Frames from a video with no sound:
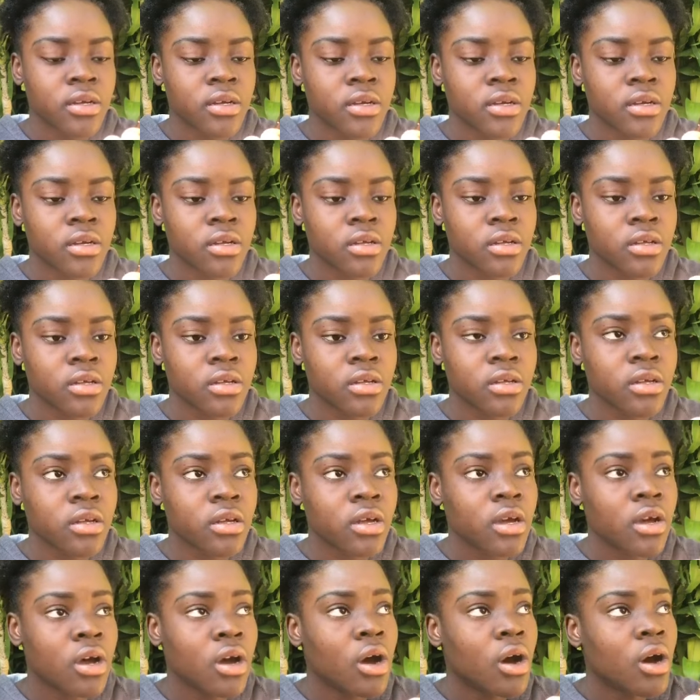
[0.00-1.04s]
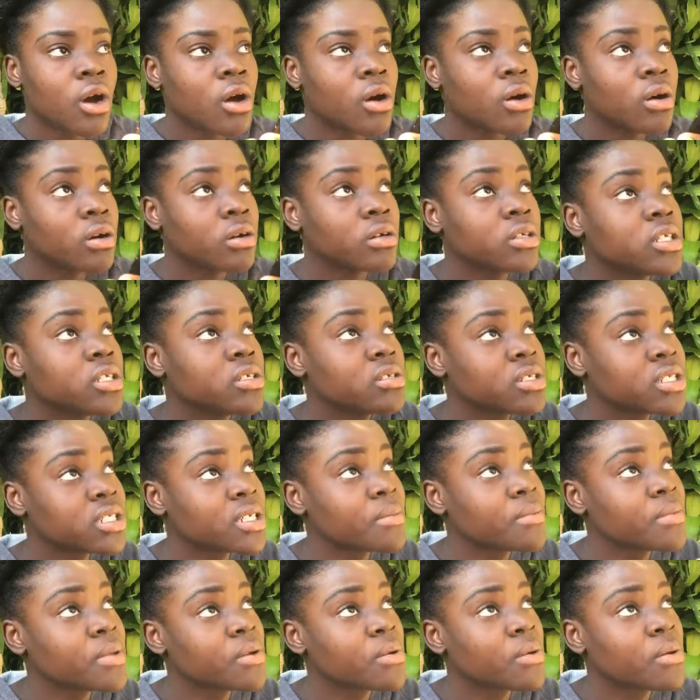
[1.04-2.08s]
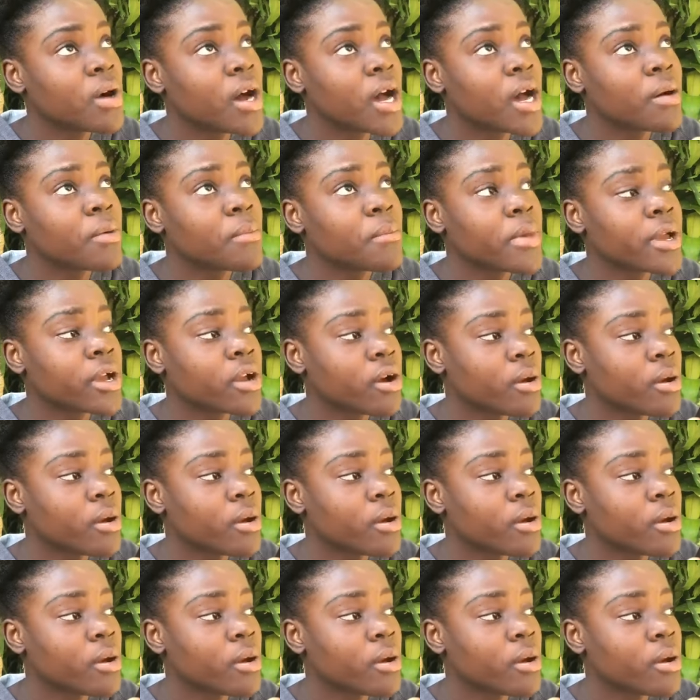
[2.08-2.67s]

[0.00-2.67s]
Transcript: no you know say me want make